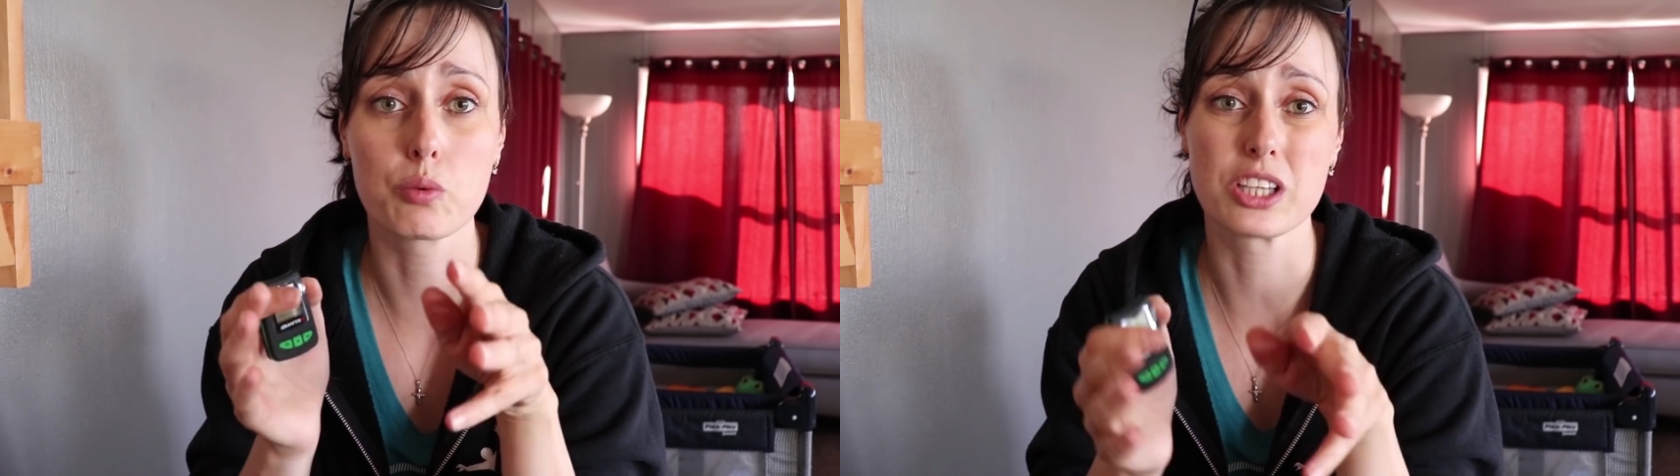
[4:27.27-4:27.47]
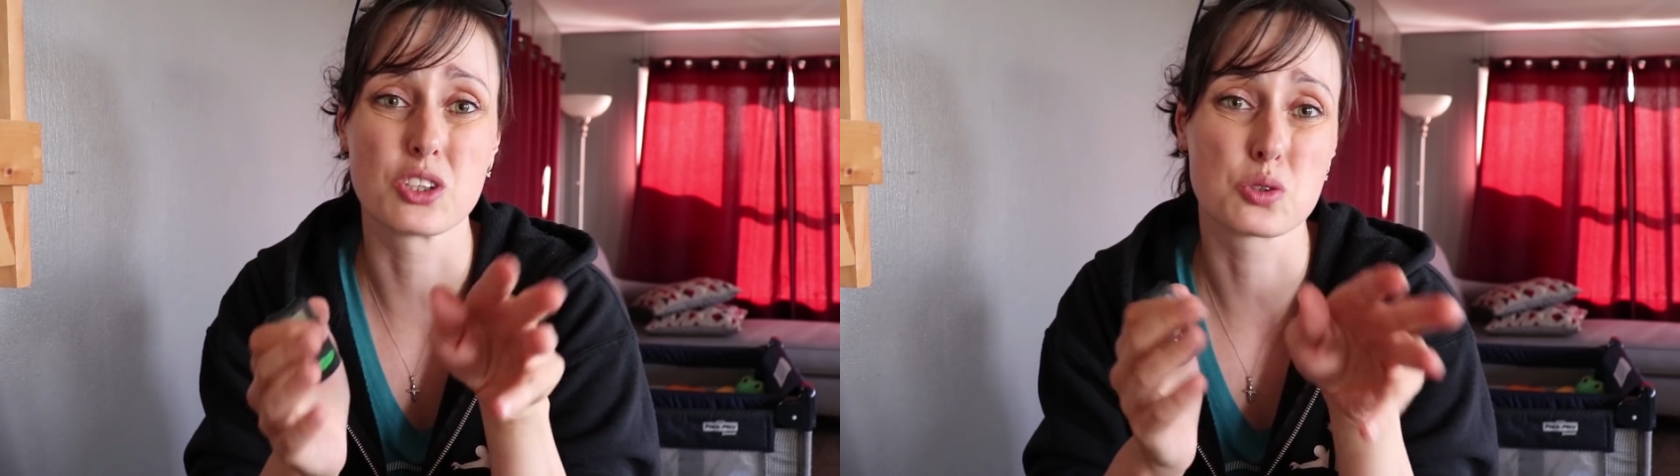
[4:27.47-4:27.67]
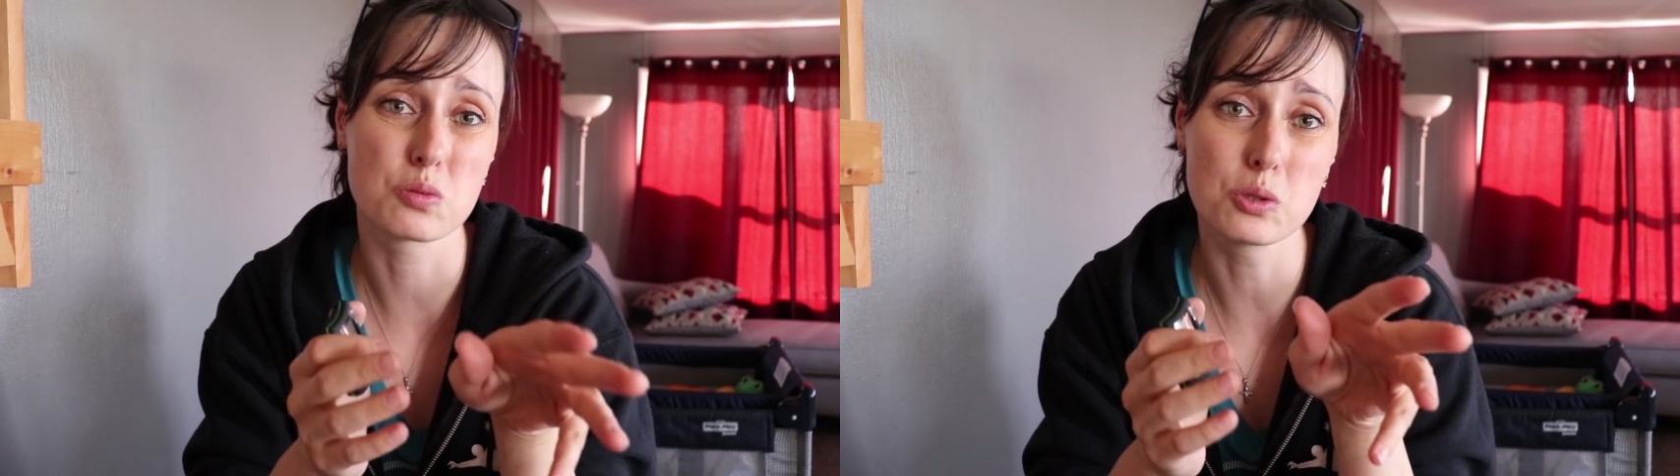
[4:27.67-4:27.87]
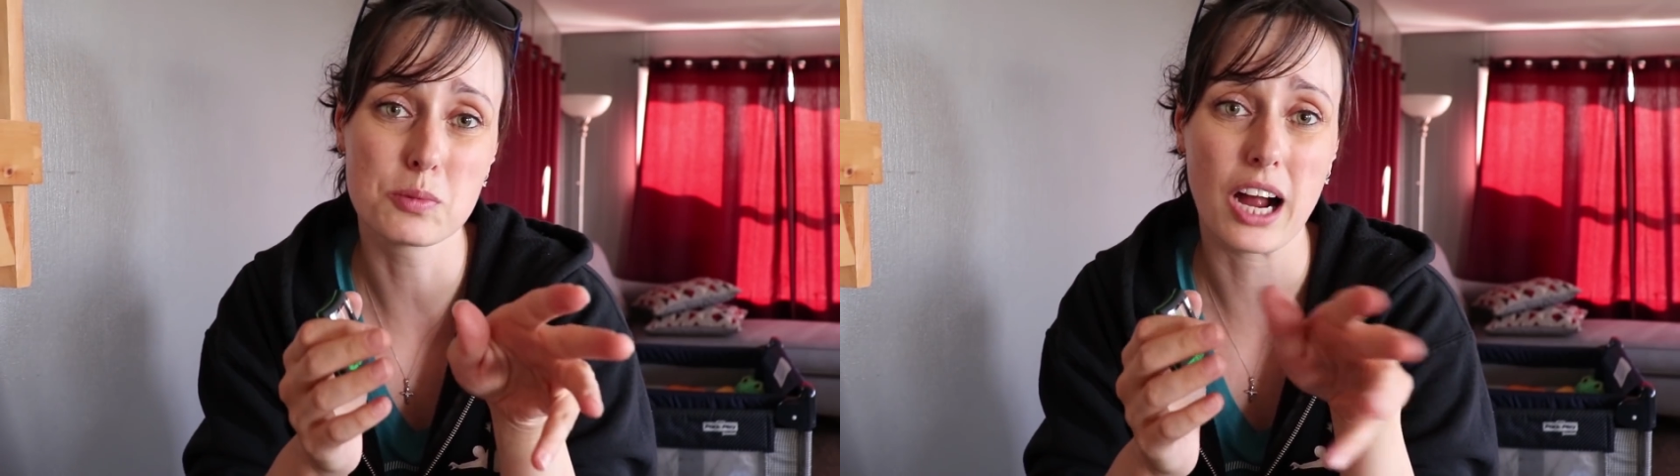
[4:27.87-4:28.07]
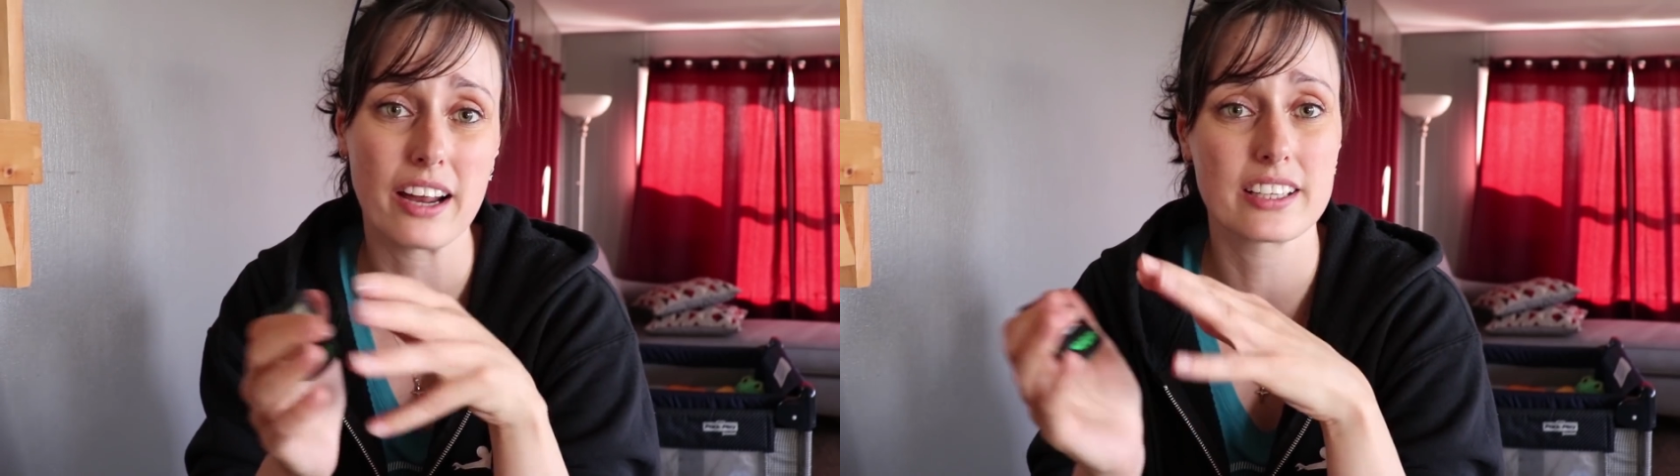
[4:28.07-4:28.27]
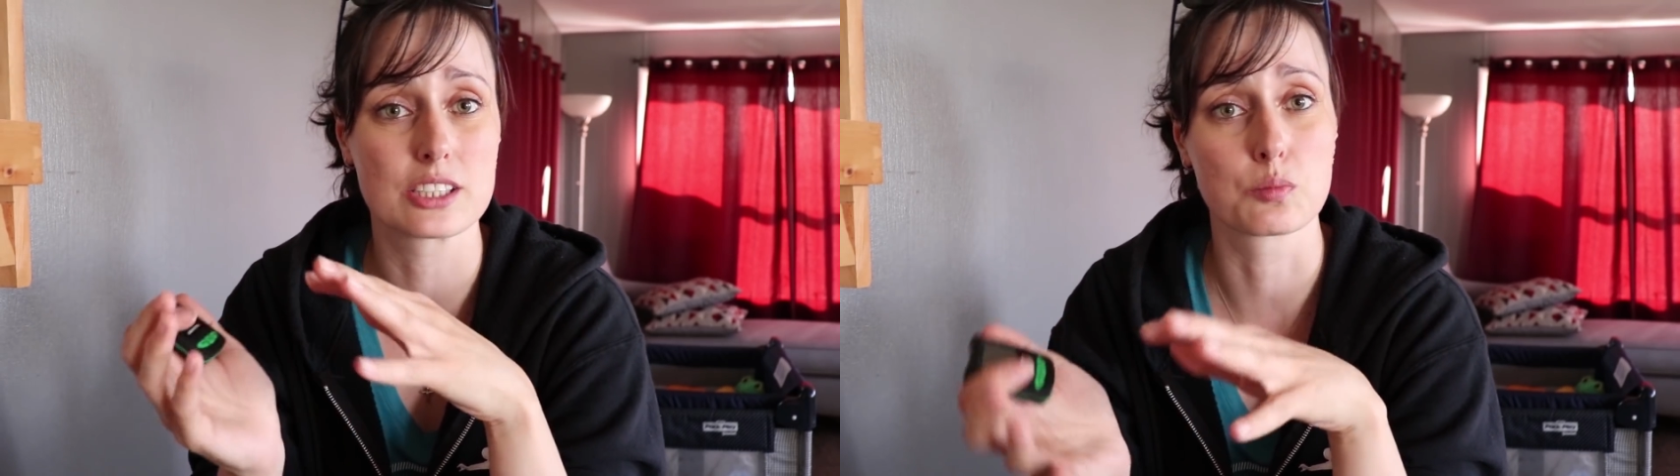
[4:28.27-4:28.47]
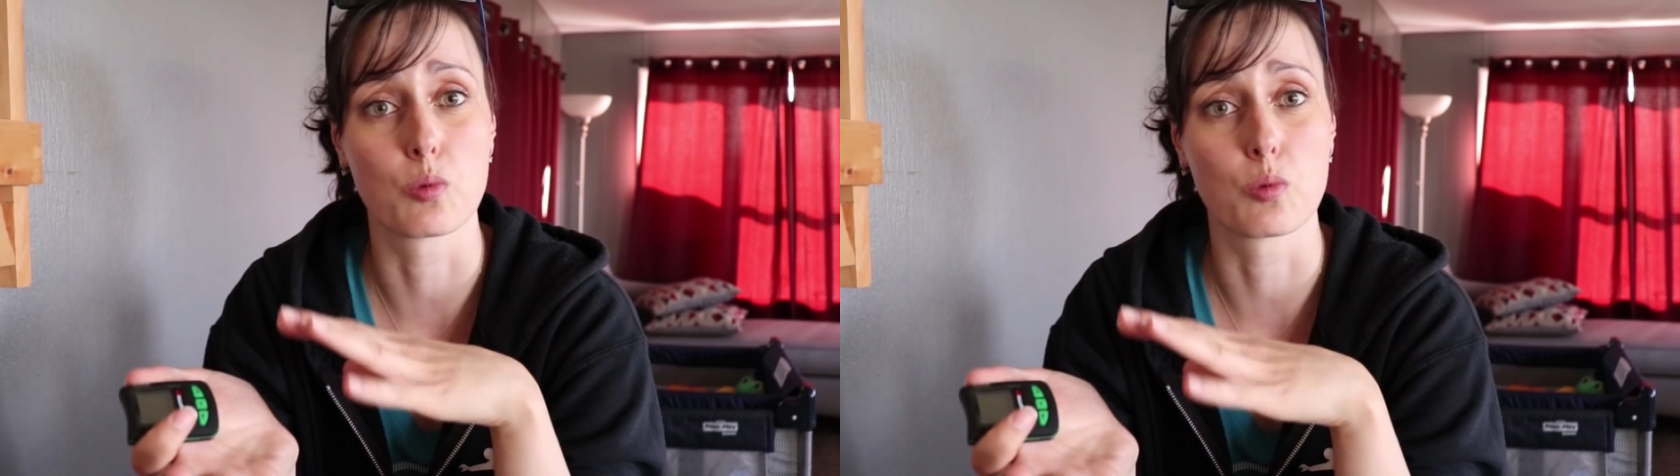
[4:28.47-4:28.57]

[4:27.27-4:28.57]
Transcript: with the swoop guide is